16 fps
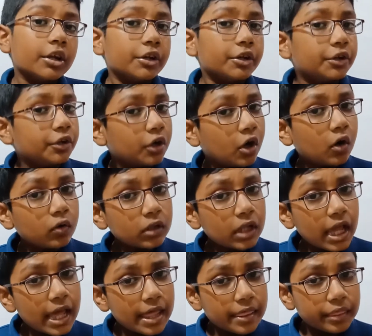no
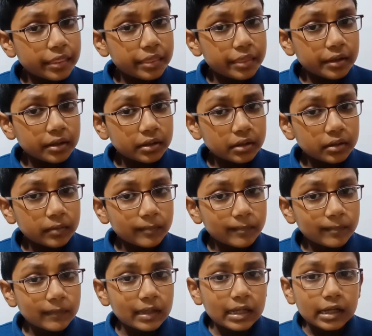length,
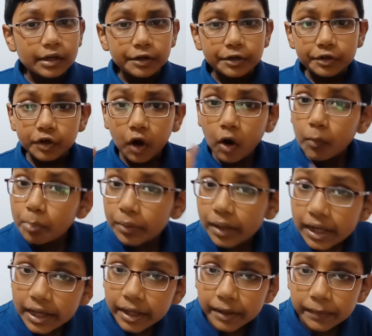no
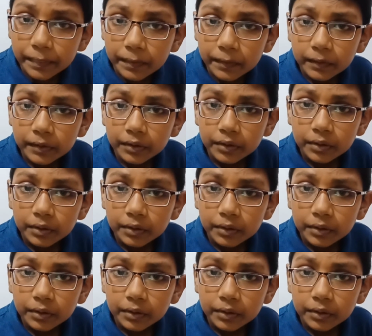breadth,